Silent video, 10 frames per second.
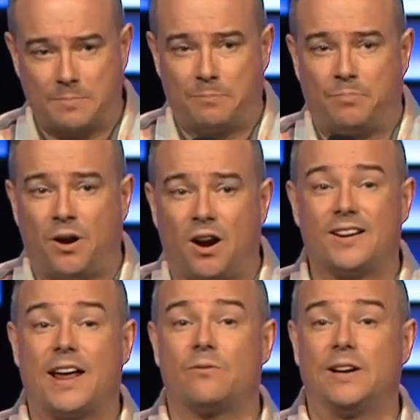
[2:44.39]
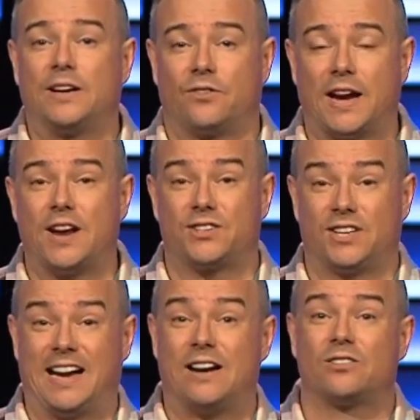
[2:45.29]
But part of that
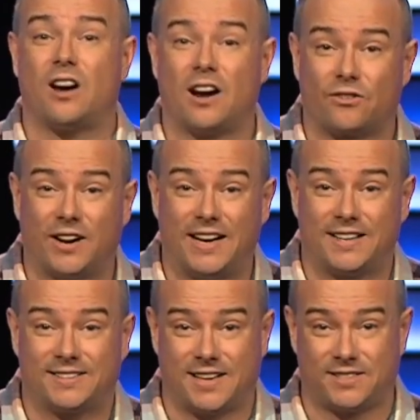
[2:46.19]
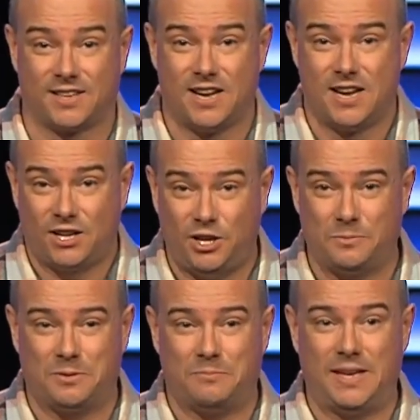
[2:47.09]
recreation and how God created us as
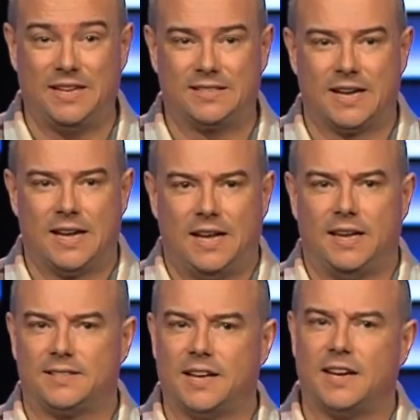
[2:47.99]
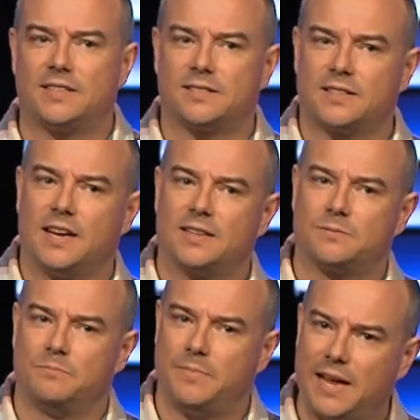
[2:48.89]
human beings is that
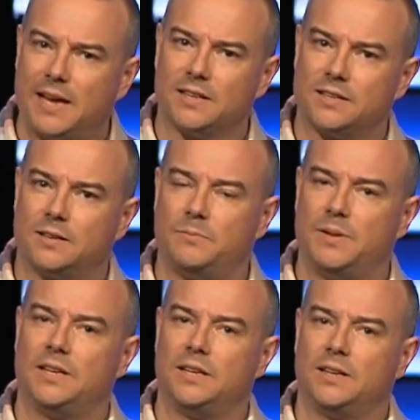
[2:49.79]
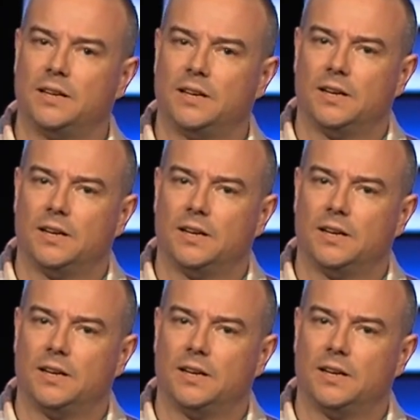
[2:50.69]
it's meant to be